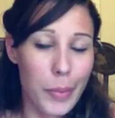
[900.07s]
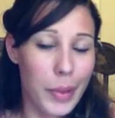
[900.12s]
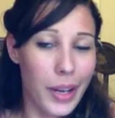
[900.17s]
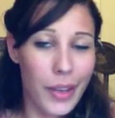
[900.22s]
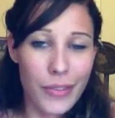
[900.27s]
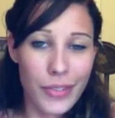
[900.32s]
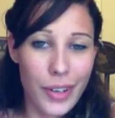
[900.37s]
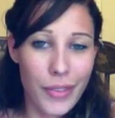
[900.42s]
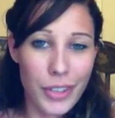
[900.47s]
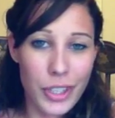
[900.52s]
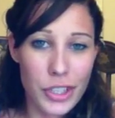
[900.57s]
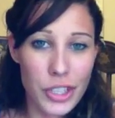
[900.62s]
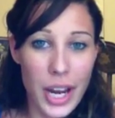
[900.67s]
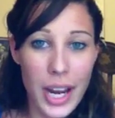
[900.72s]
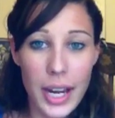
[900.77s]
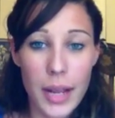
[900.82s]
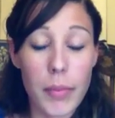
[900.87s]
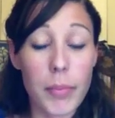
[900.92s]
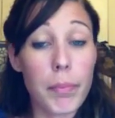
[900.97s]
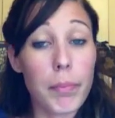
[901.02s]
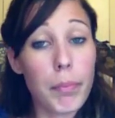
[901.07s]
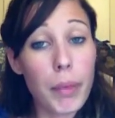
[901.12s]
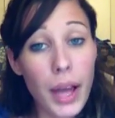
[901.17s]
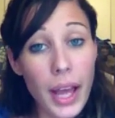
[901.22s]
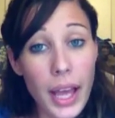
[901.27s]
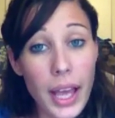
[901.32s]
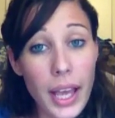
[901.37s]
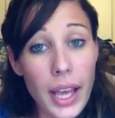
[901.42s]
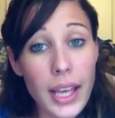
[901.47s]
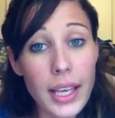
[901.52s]
but I've never tried it.
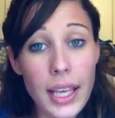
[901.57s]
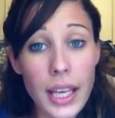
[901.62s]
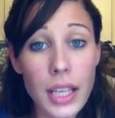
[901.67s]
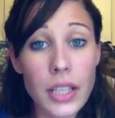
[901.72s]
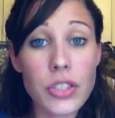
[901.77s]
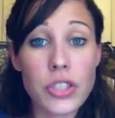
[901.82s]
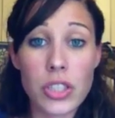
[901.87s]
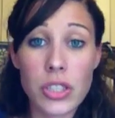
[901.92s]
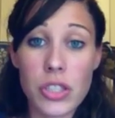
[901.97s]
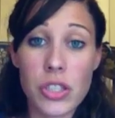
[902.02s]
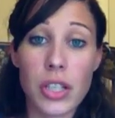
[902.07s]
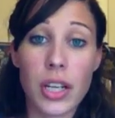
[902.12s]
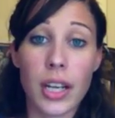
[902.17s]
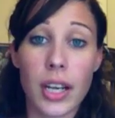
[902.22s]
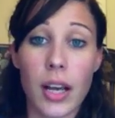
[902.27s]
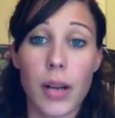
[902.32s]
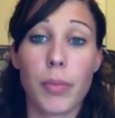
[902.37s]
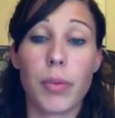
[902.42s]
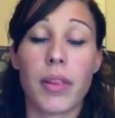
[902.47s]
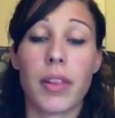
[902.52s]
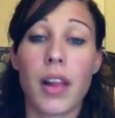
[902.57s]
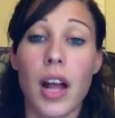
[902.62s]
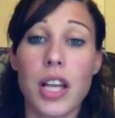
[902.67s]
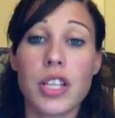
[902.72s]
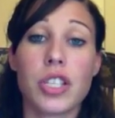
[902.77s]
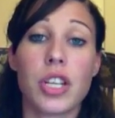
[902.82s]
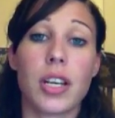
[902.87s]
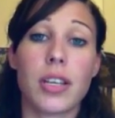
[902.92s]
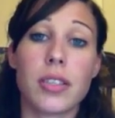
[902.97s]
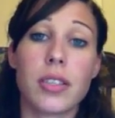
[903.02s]
But again, ginger can help with
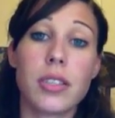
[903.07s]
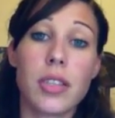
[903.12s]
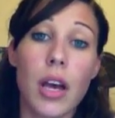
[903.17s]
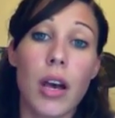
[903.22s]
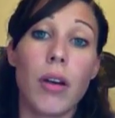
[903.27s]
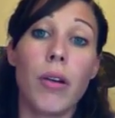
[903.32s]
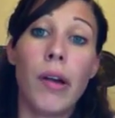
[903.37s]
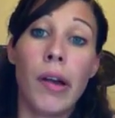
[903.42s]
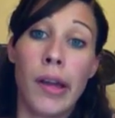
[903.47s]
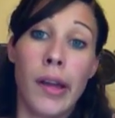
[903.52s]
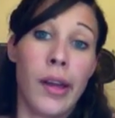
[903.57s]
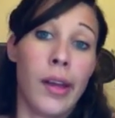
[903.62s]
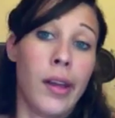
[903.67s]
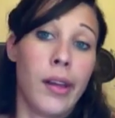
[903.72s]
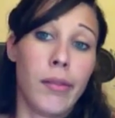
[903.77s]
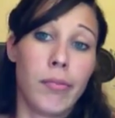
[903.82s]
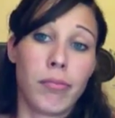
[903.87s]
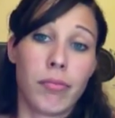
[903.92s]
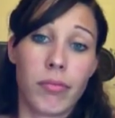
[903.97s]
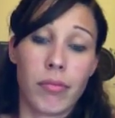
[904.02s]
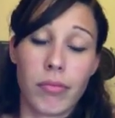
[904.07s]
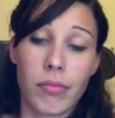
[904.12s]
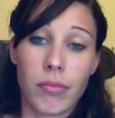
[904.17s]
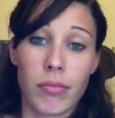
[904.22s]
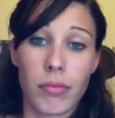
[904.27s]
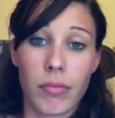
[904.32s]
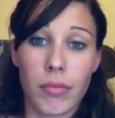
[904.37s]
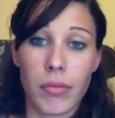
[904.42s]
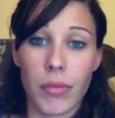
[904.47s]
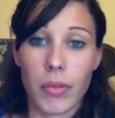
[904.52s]
nausea, so
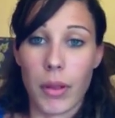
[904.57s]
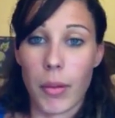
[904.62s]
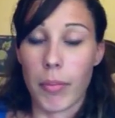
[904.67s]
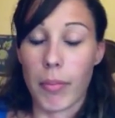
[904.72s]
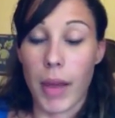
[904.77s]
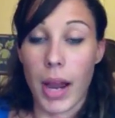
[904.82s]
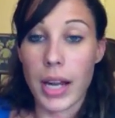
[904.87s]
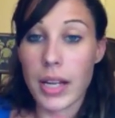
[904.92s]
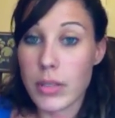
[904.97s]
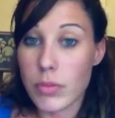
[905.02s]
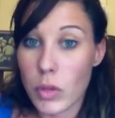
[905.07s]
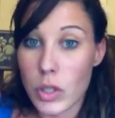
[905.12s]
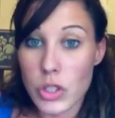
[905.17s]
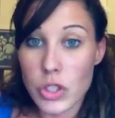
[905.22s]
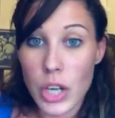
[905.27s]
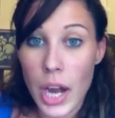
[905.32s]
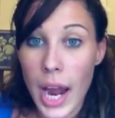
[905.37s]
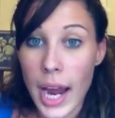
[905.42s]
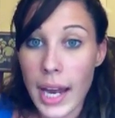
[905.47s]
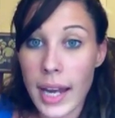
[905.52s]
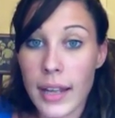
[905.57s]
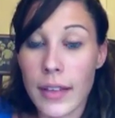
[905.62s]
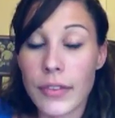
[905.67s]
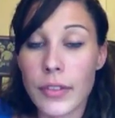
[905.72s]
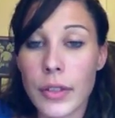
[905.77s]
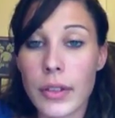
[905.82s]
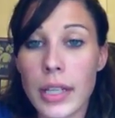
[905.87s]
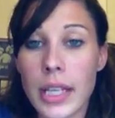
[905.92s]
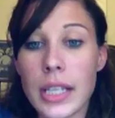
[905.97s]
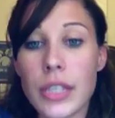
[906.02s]
might as well try it
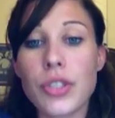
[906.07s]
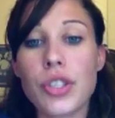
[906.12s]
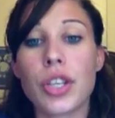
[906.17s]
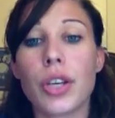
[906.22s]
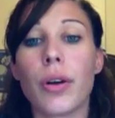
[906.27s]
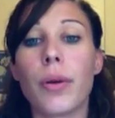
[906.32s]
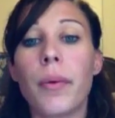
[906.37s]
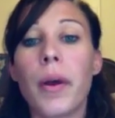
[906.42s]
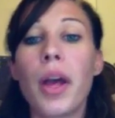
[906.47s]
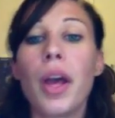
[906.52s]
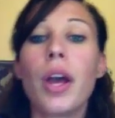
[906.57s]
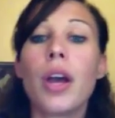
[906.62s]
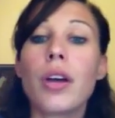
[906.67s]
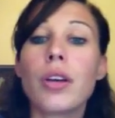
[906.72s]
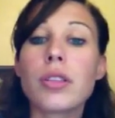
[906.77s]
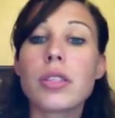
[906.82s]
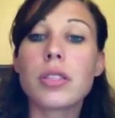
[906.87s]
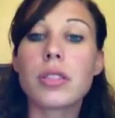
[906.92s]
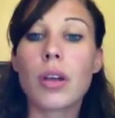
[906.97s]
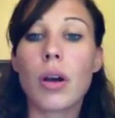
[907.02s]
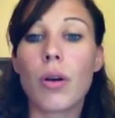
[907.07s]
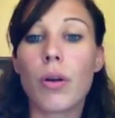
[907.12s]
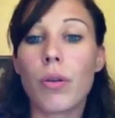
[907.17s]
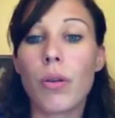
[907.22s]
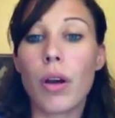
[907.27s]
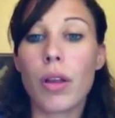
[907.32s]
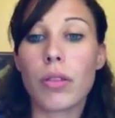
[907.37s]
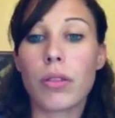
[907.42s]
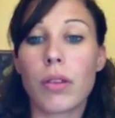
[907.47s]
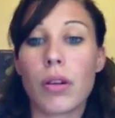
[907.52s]
if you need to.
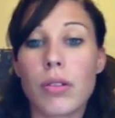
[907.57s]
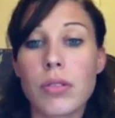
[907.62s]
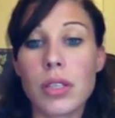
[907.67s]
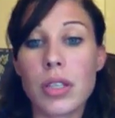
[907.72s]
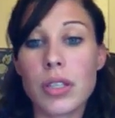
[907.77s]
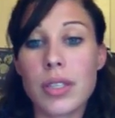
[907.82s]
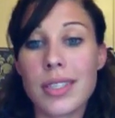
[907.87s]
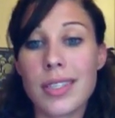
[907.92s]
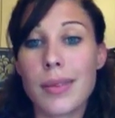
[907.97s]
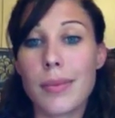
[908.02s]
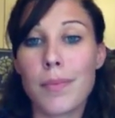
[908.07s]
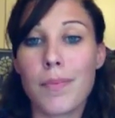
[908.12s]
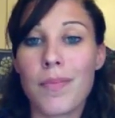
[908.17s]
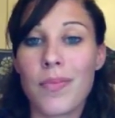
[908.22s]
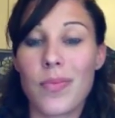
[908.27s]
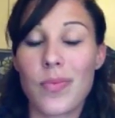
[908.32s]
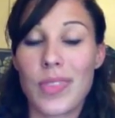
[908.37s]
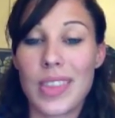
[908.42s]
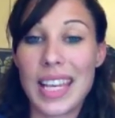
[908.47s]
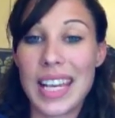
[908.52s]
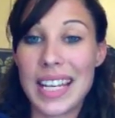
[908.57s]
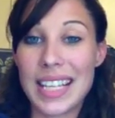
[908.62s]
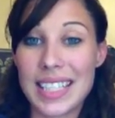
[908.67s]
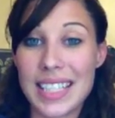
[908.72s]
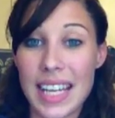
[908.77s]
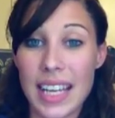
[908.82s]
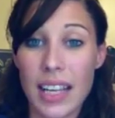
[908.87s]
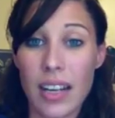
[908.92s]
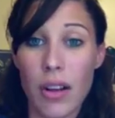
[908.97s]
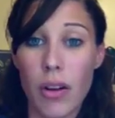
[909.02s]
So those are some things
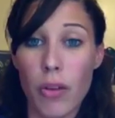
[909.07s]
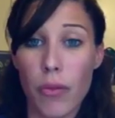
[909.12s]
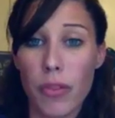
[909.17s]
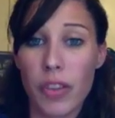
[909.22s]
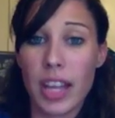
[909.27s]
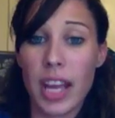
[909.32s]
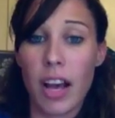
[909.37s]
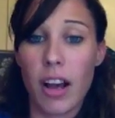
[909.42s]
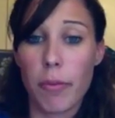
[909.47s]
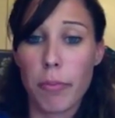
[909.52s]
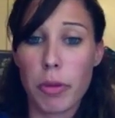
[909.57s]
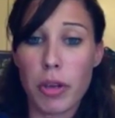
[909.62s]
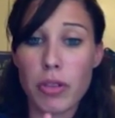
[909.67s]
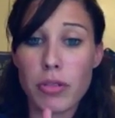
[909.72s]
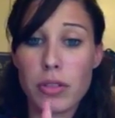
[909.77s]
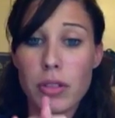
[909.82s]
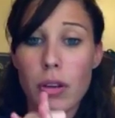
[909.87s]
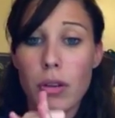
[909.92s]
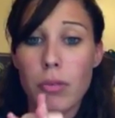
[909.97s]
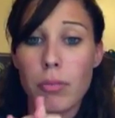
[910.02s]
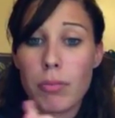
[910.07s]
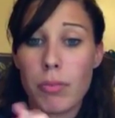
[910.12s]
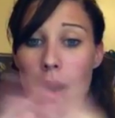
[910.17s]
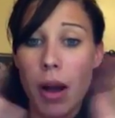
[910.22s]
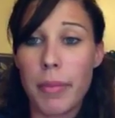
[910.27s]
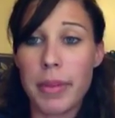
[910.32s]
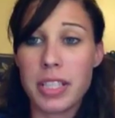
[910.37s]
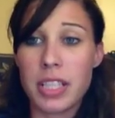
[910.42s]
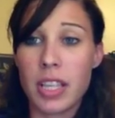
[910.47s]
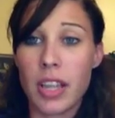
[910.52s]
that can hopefully help you. So
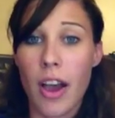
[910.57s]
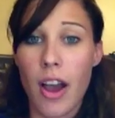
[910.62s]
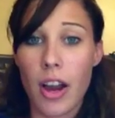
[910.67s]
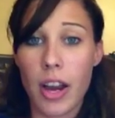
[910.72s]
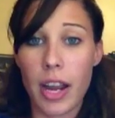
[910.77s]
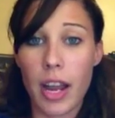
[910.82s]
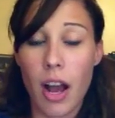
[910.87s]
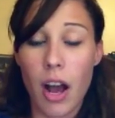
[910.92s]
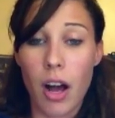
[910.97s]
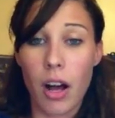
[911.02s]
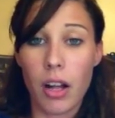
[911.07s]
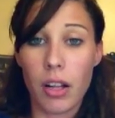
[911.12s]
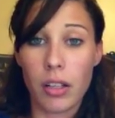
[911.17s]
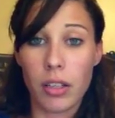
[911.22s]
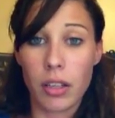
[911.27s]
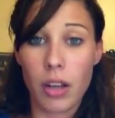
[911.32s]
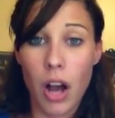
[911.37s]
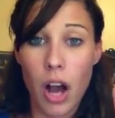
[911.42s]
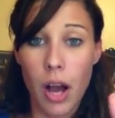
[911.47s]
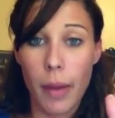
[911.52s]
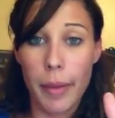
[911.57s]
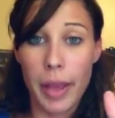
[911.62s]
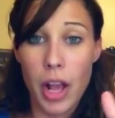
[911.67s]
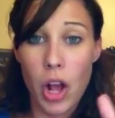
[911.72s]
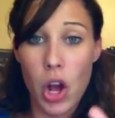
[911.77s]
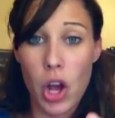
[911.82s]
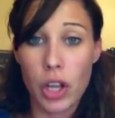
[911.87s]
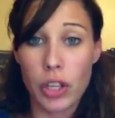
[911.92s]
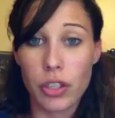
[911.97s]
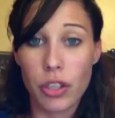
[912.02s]
Mommy to the RA, I'll comment
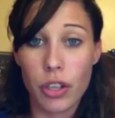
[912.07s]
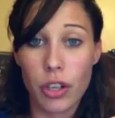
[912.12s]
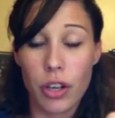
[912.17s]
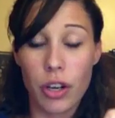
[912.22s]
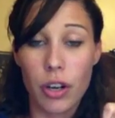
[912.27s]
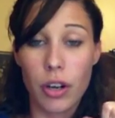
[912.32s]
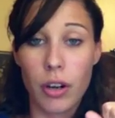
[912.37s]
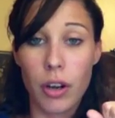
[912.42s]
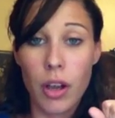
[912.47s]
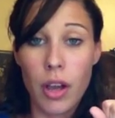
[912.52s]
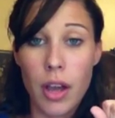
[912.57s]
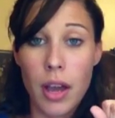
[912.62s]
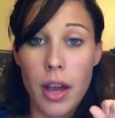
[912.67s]
on your